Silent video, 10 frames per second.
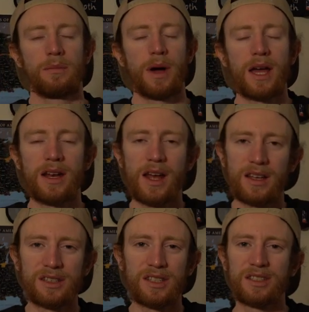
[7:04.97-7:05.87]
my
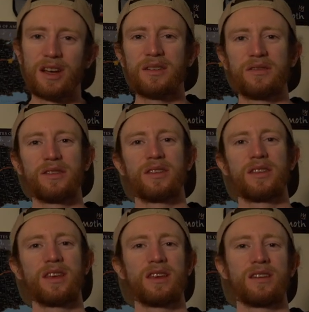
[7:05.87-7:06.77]
analysis of
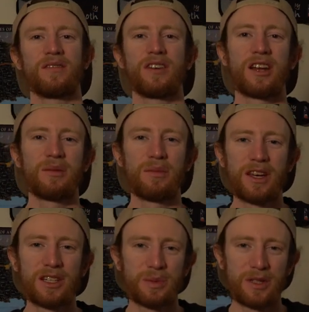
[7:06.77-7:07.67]
the Venom
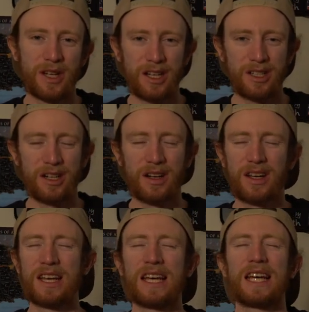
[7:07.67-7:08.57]
Edge Protector
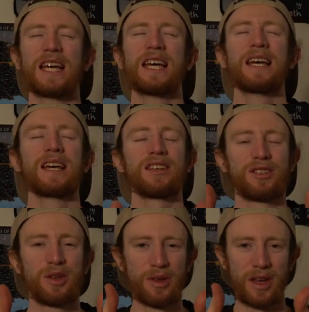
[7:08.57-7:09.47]
is
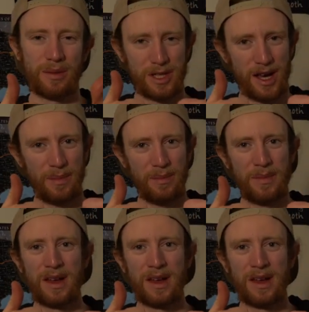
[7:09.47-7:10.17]
two thumbs up.